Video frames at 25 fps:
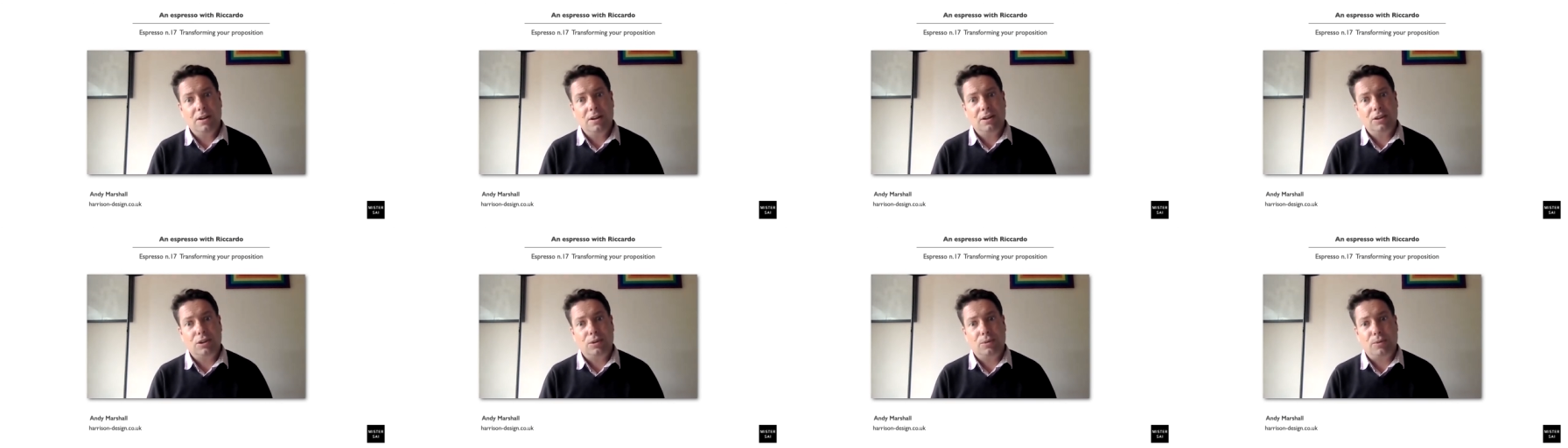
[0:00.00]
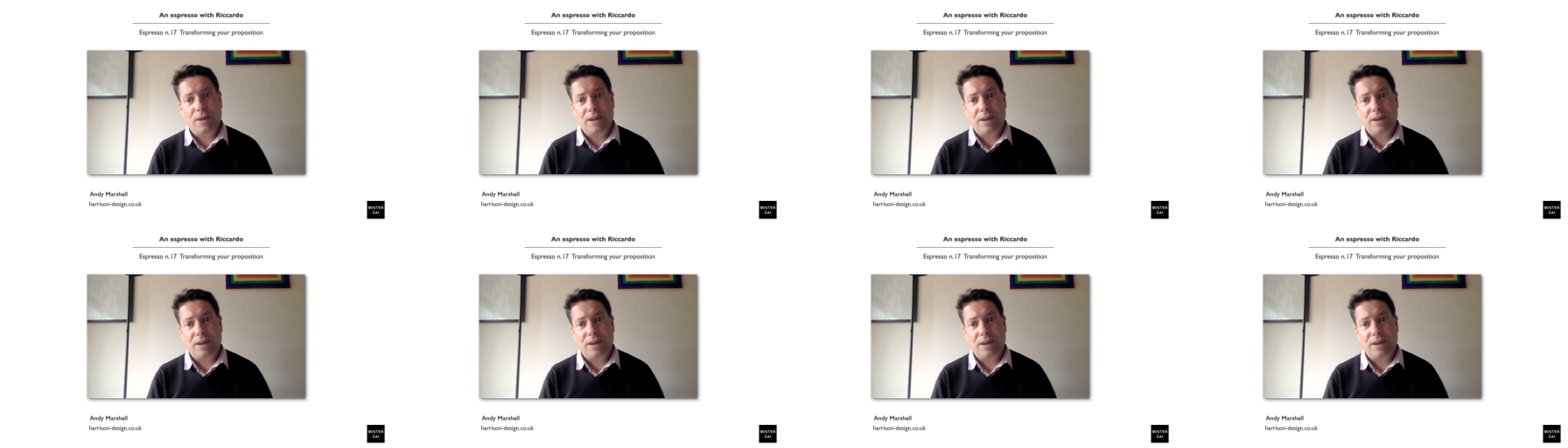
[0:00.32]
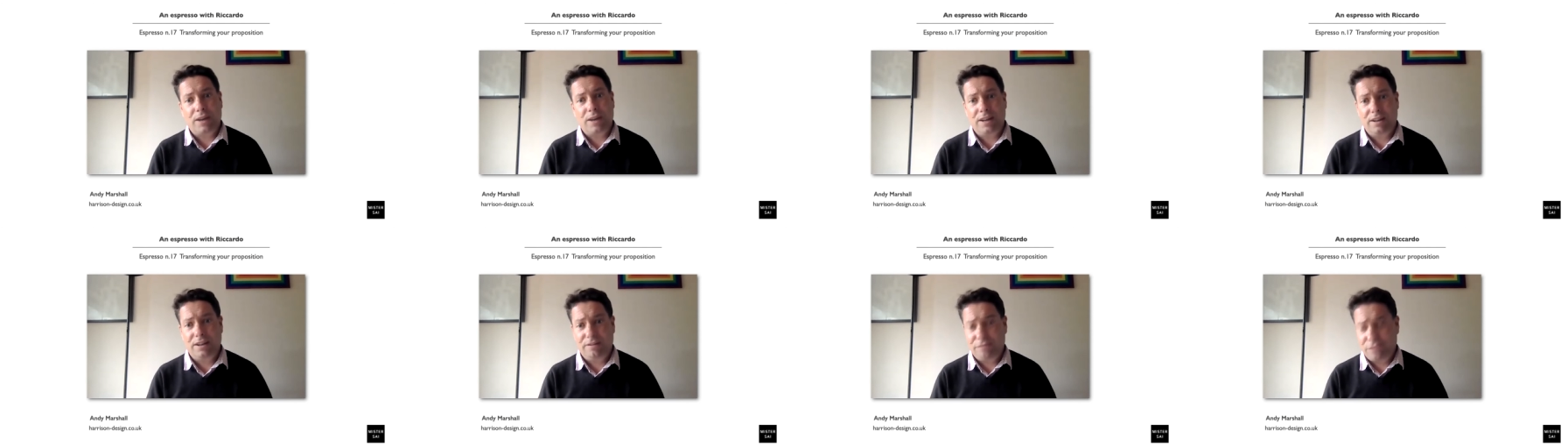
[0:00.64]
the way,
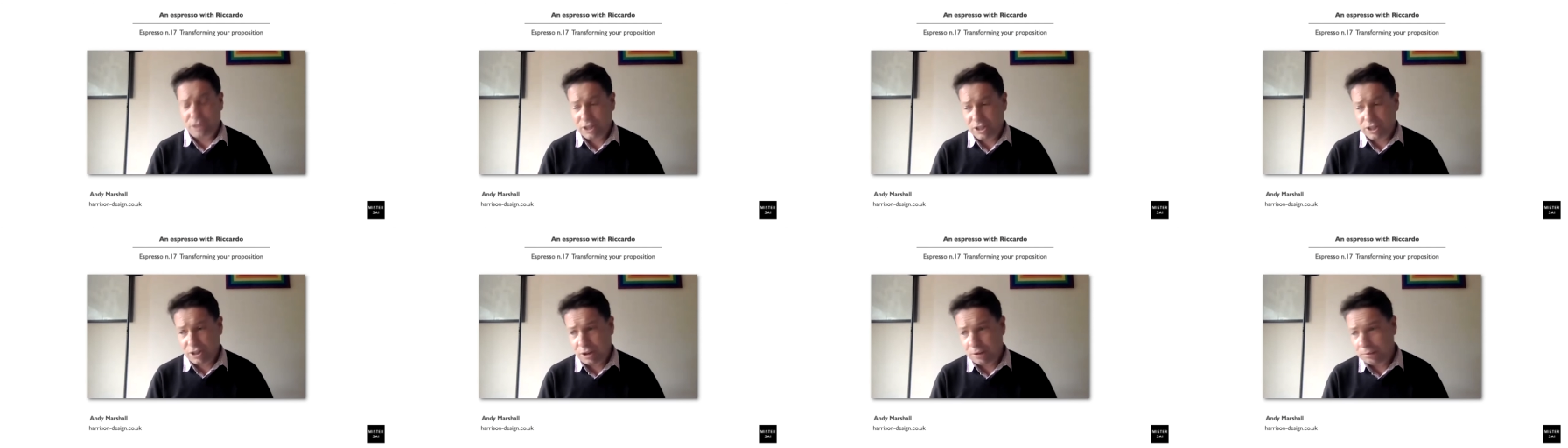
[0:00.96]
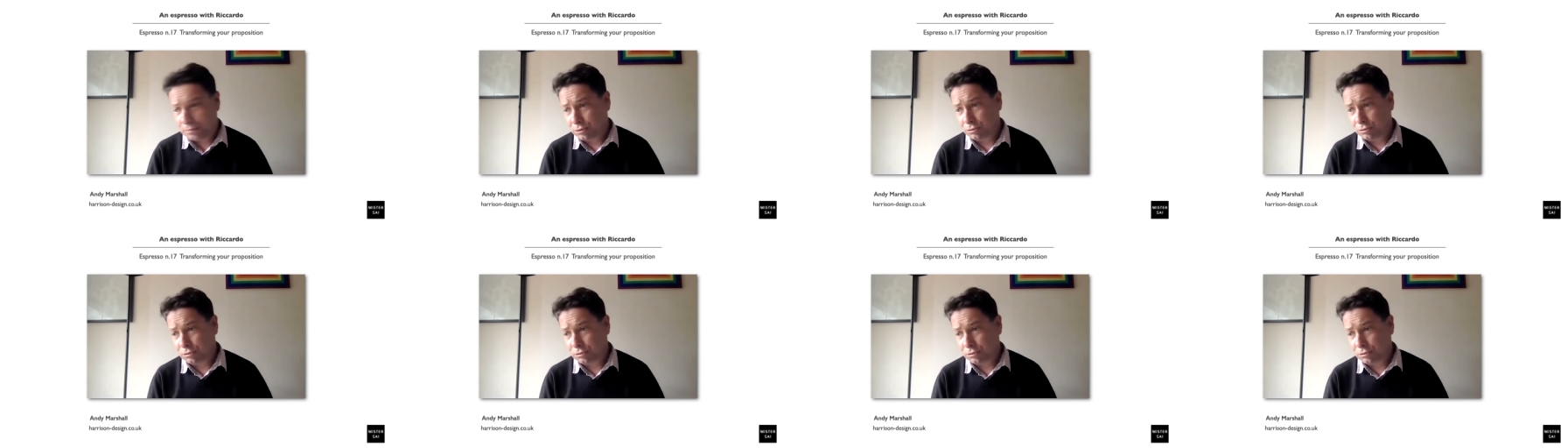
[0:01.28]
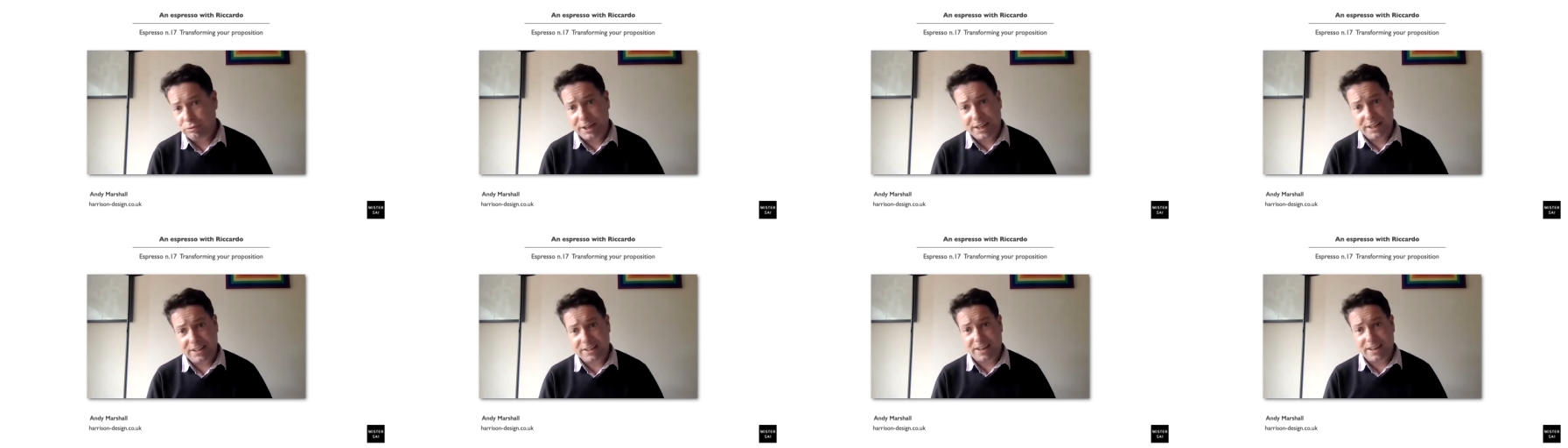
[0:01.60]
for example,
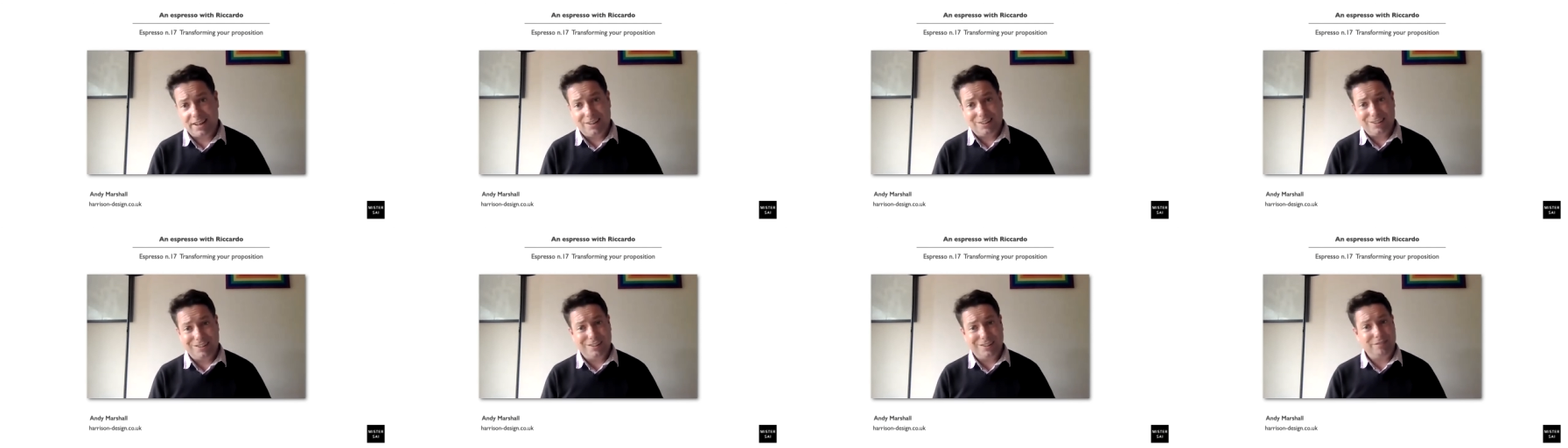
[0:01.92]
retail,